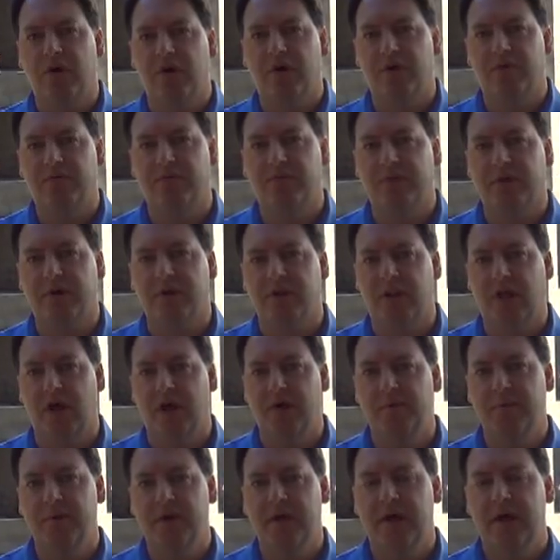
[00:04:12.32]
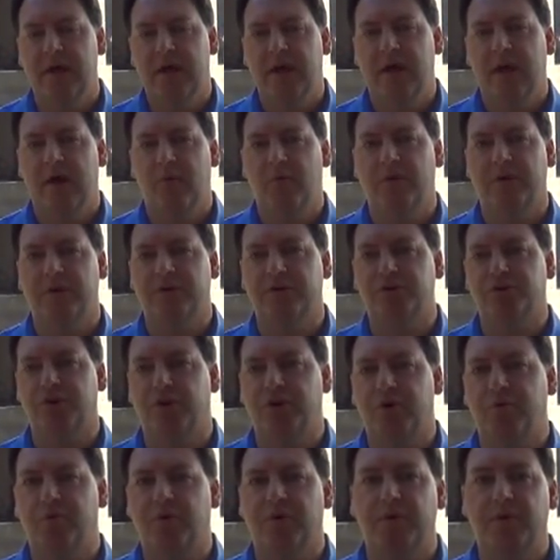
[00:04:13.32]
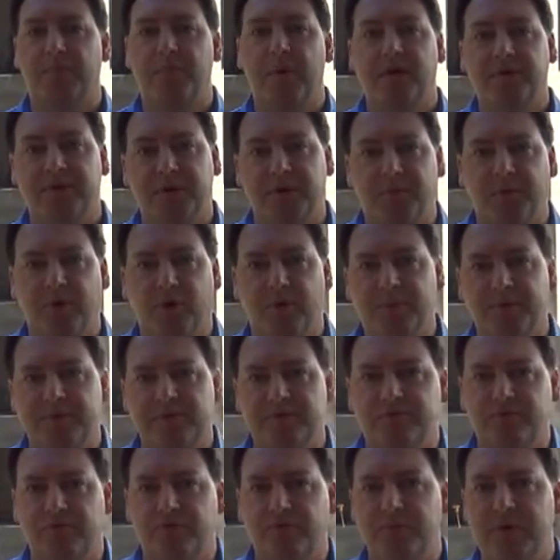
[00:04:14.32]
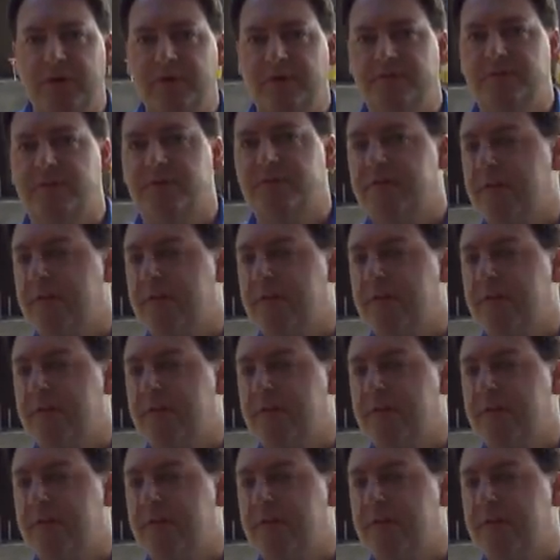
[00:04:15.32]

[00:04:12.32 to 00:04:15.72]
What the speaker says: of the club. I wanted to show you where the multi-purpose room is.